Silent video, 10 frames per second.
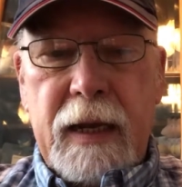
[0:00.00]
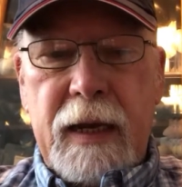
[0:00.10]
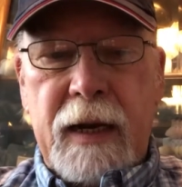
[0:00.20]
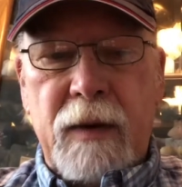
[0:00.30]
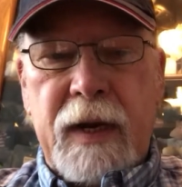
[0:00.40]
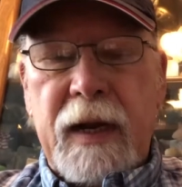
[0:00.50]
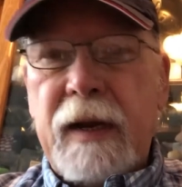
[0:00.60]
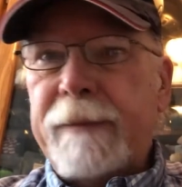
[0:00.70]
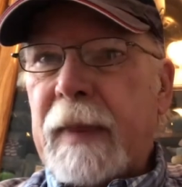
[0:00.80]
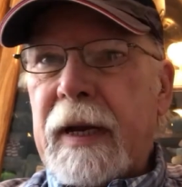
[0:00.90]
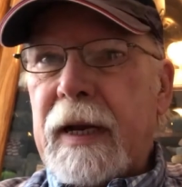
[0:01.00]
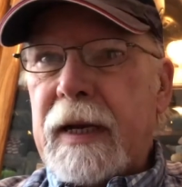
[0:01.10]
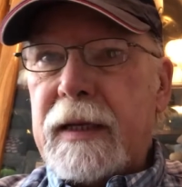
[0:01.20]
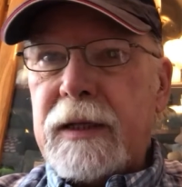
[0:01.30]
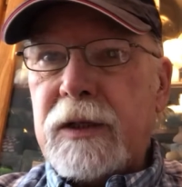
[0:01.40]
Anyway, I got to
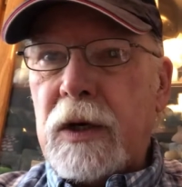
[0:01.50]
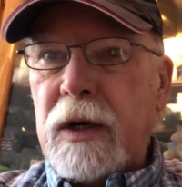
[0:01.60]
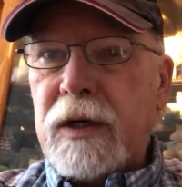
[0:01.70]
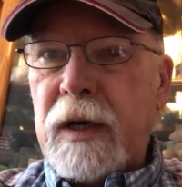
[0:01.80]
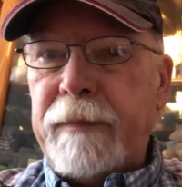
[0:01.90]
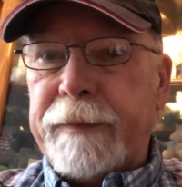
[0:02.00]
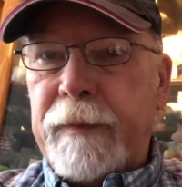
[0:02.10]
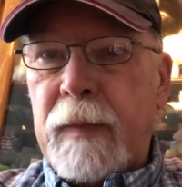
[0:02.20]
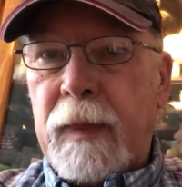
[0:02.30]
get these charged up.